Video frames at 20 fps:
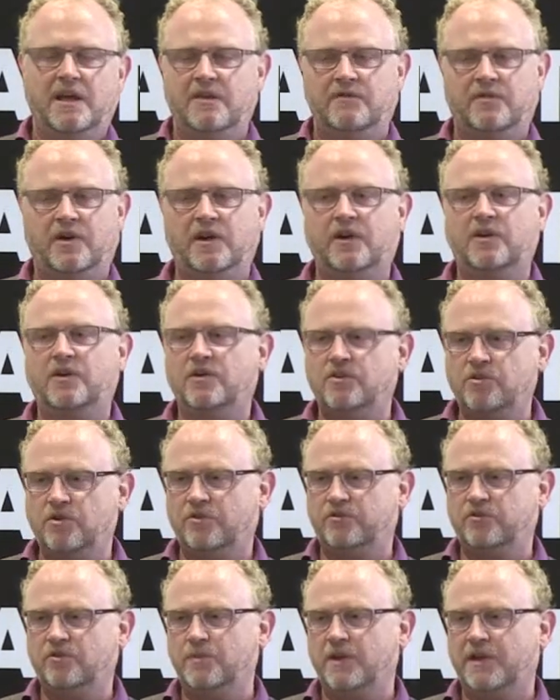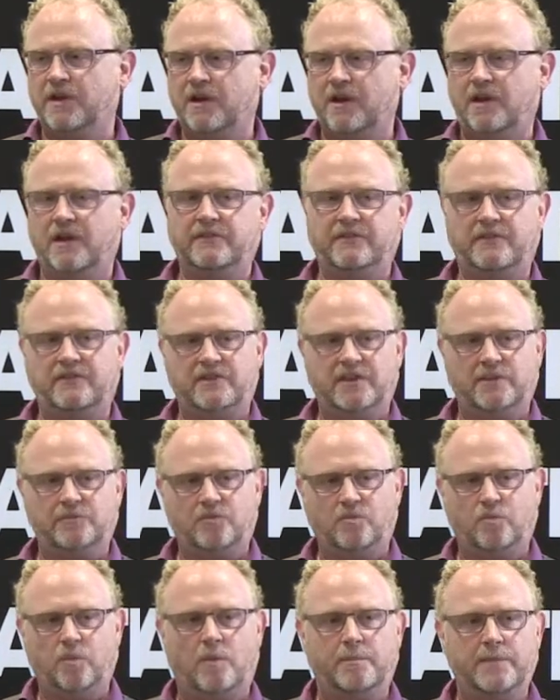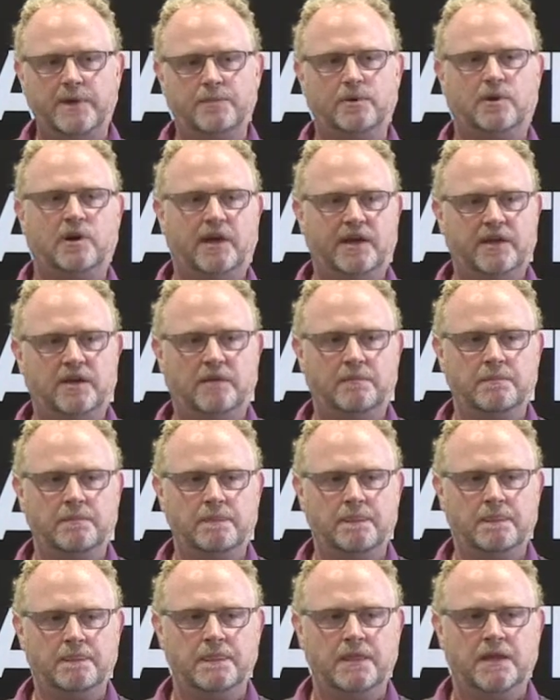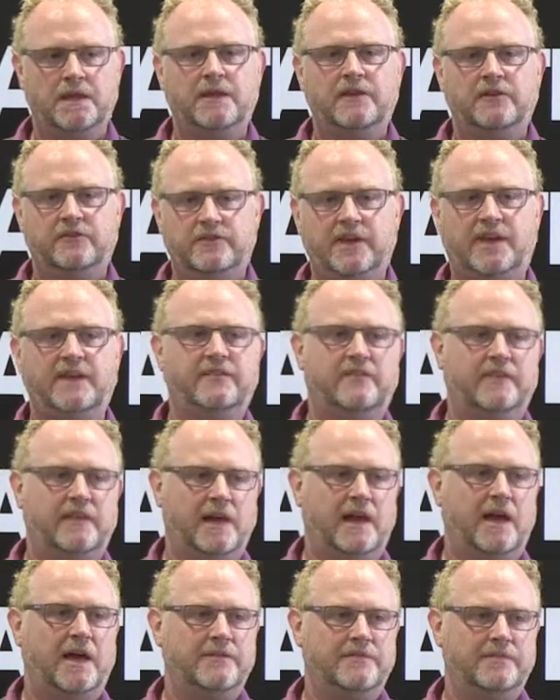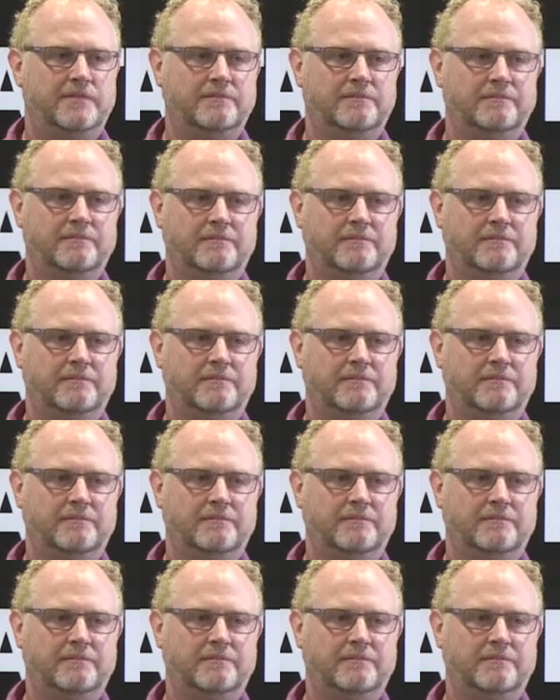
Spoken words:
If I look across all my clients in terms of what people click on, it's days in the life.